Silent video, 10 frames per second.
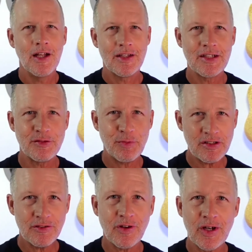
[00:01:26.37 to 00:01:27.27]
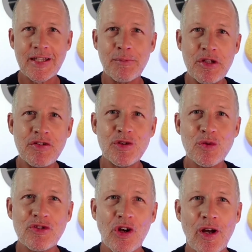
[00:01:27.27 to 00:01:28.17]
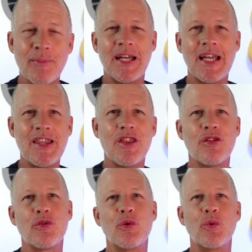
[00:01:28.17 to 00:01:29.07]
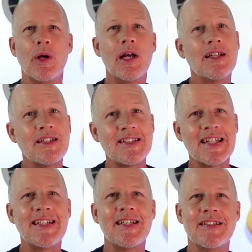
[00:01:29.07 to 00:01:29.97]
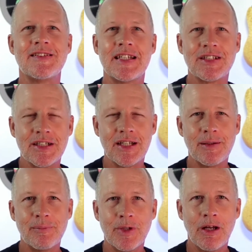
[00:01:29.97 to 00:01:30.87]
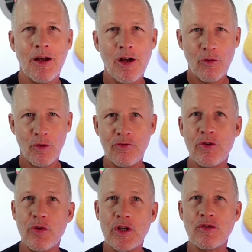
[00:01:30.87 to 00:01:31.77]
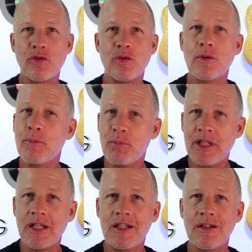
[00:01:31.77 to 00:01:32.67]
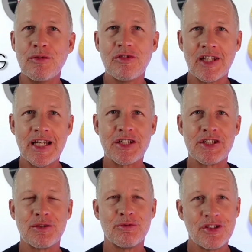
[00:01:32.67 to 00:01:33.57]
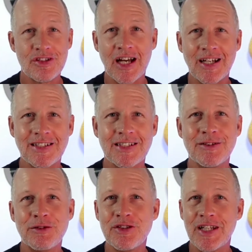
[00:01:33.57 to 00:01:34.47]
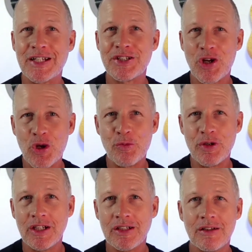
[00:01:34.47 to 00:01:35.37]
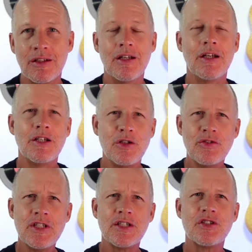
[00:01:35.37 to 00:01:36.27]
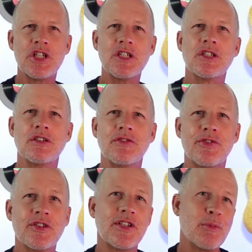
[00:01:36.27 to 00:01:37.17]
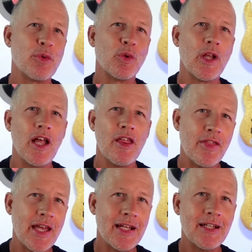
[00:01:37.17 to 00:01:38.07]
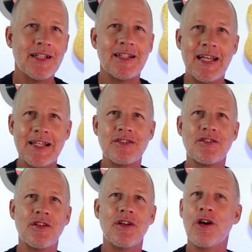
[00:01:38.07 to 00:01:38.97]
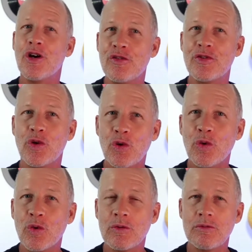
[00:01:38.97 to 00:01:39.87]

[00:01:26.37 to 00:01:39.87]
They specified the musical time either through stating the section name, referring to beginning/start/opening, using conjunctions, for example, then, next, overall,